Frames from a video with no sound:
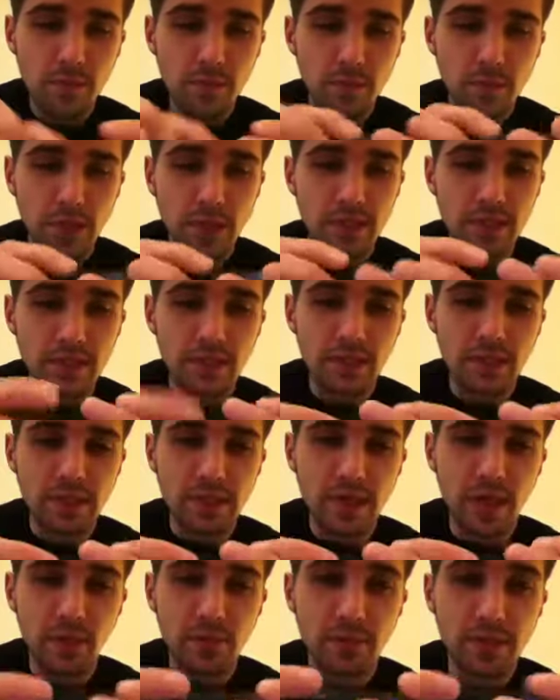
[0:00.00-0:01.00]

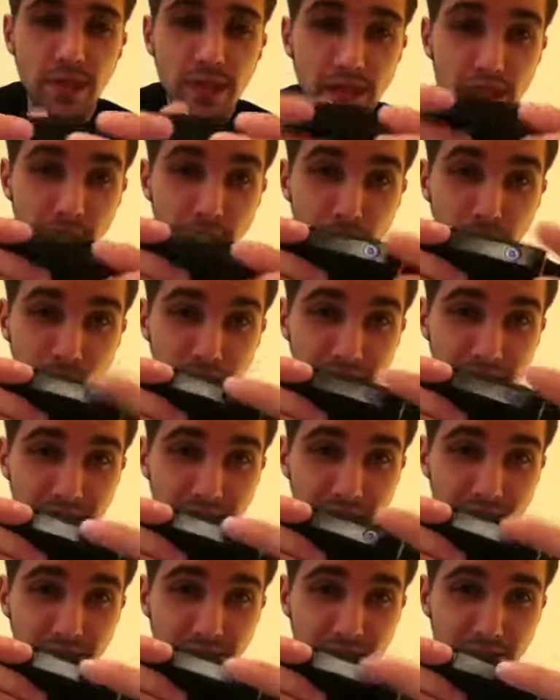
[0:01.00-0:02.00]
basically update the
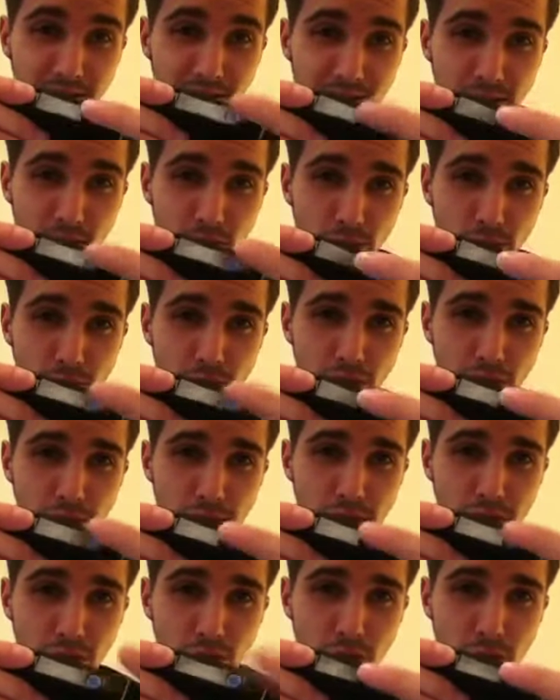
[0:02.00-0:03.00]
button if you
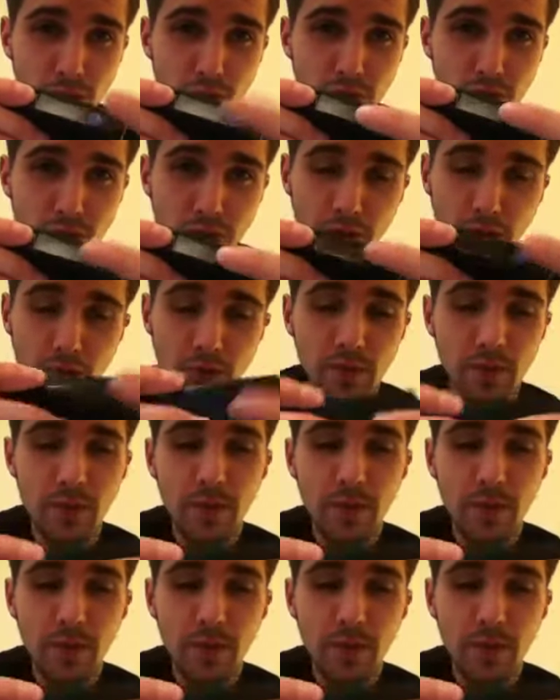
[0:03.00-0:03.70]
choose to.